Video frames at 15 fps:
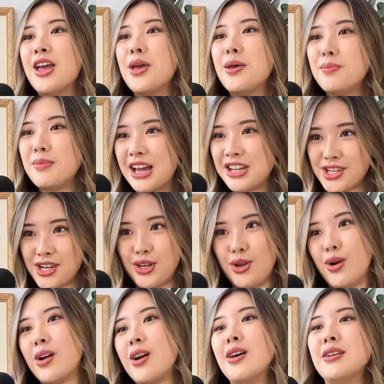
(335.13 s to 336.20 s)
Imagine
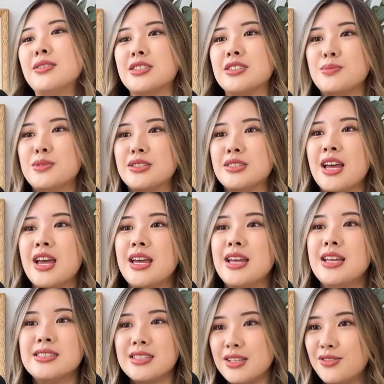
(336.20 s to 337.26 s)
your customers
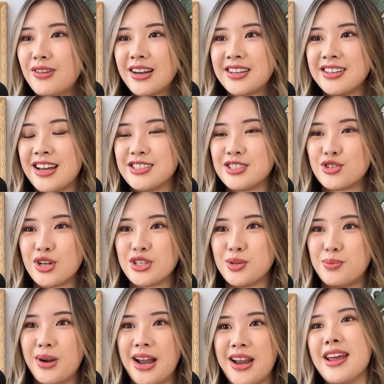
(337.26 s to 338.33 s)
instantly recognize and trust
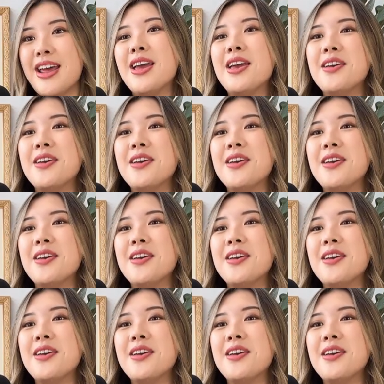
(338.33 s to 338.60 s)
your brand.